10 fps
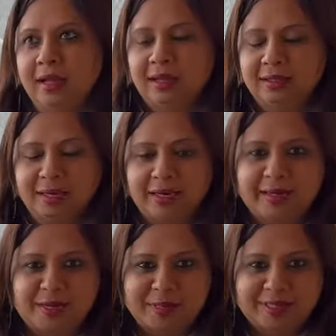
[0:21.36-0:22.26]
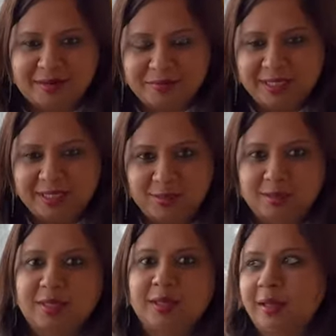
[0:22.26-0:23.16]
then I recommend
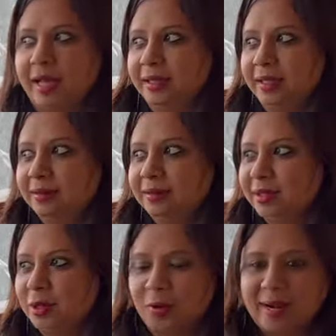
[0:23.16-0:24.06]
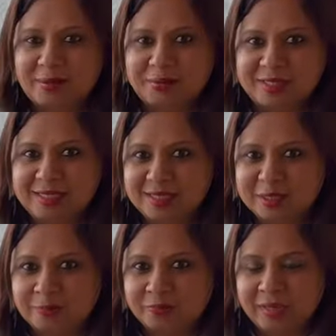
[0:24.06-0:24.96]
remedies, and then, you know, what happens is,
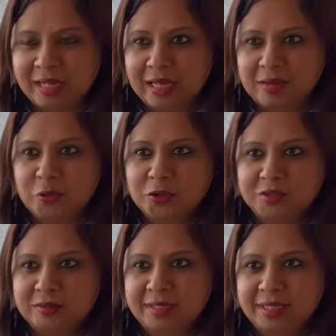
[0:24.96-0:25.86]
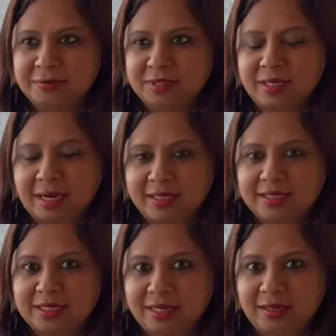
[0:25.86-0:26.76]
most of the times clients
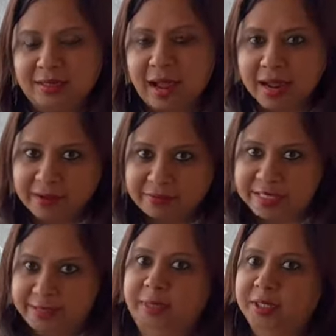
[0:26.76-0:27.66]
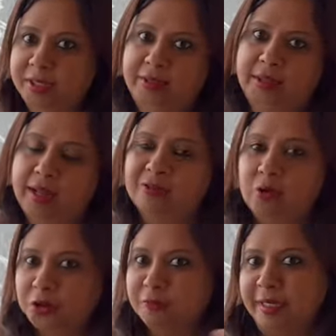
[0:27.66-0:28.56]
say, I have a set budget, I've
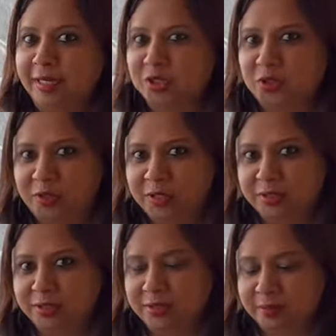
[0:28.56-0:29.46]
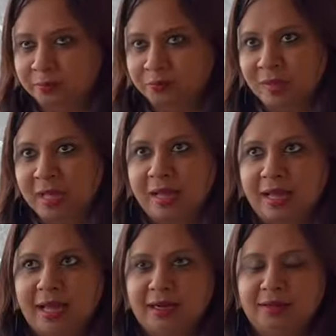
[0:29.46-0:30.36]
gone to many astrologers,
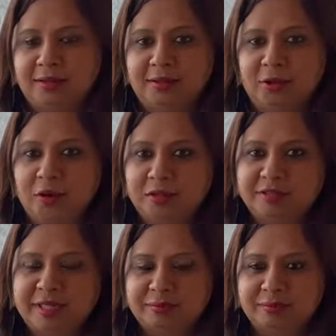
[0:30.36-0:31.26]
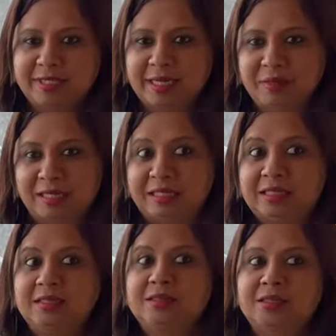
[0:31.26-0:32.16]
and a lot of them say many
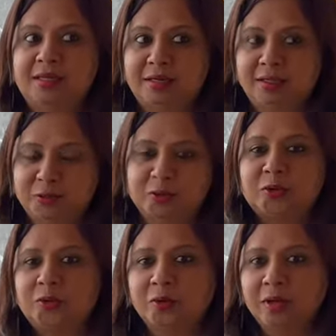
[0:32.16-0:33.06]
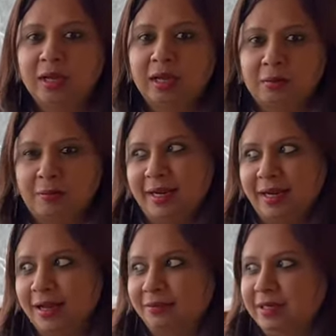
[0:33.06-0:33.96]
things that I need to do. But I
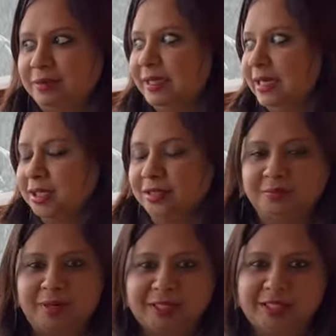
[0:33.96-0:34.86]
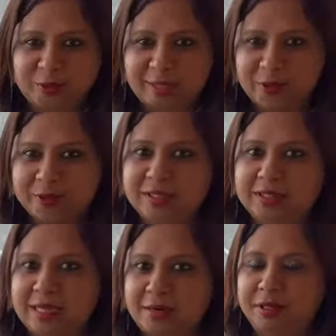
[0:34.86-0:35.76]
have a limitation in budget, so can you just
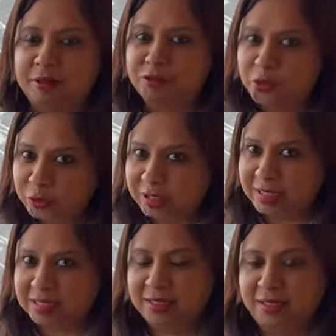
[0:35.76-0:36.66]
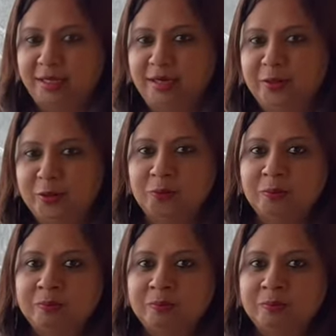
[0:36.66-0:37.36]
tell me a few things that I can do,